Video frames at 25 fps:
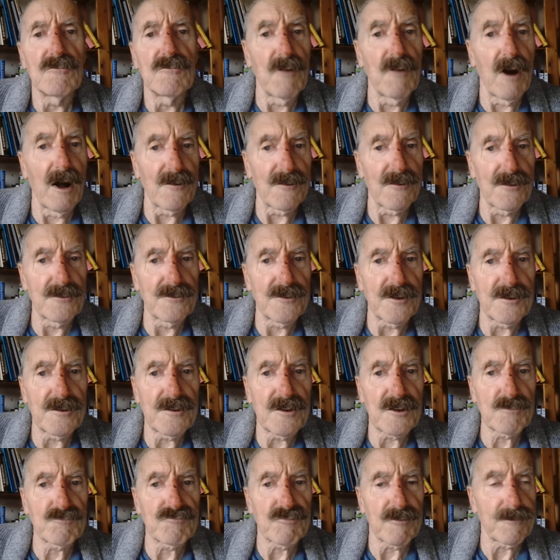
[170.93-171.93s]
rather than
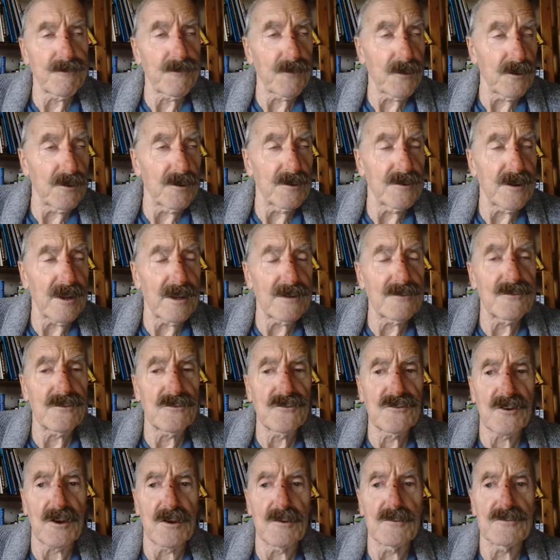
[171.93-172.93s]
his preferred and
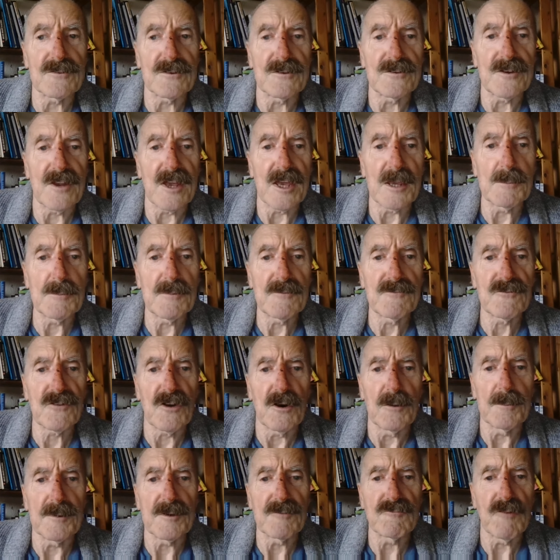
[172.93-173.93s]
chosen name of
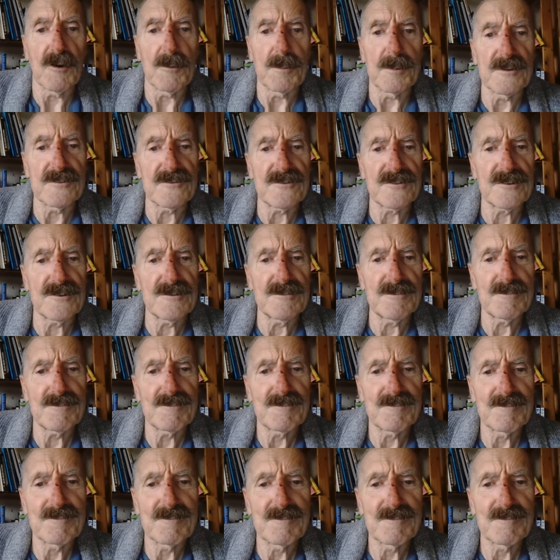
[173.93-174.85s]
Tommy Robinson.